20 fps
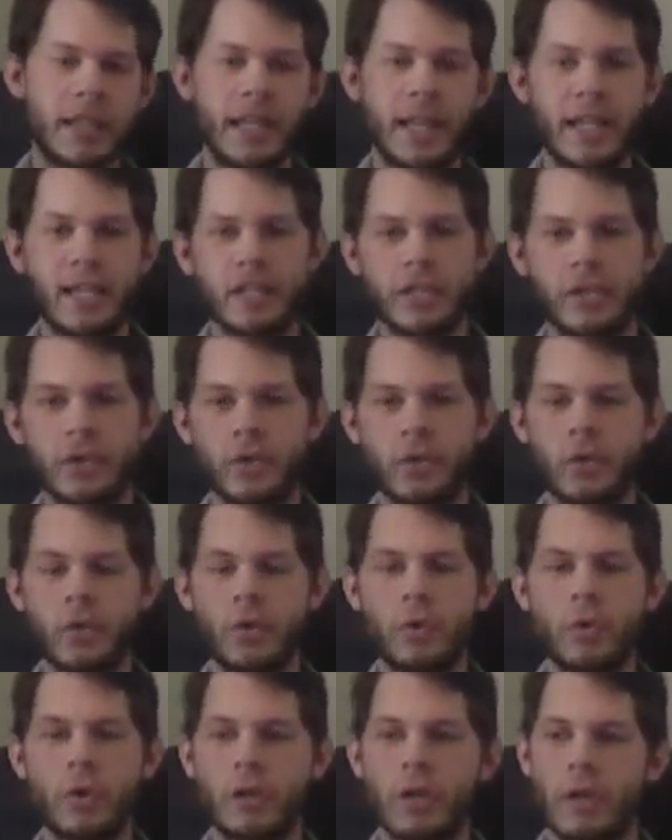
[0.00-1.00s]
led us
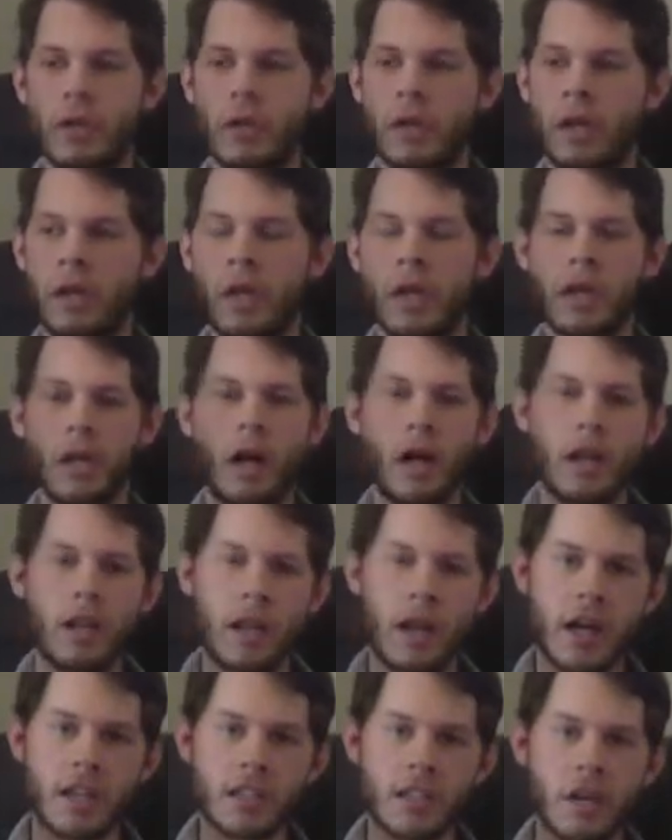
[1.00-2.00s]
to
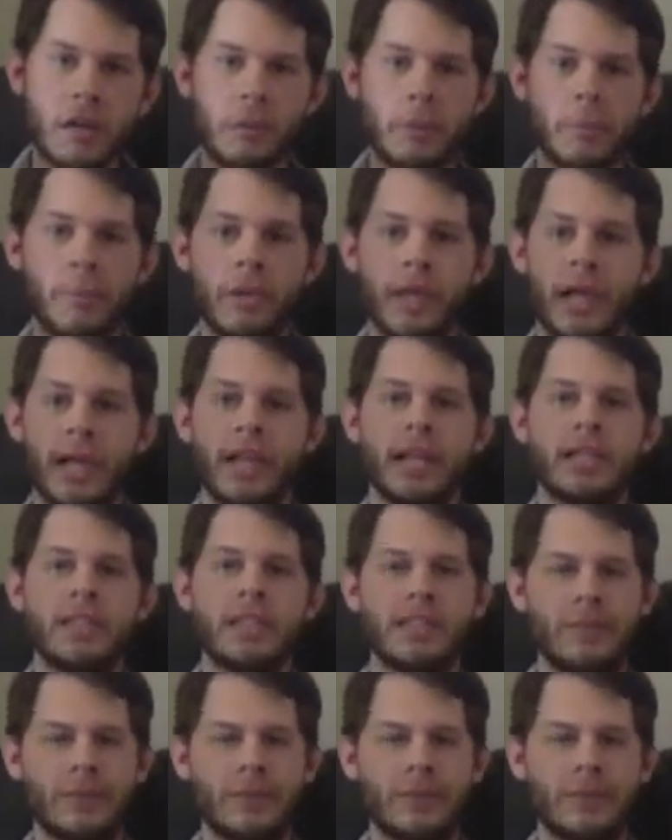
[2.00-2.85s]
colonize other planets.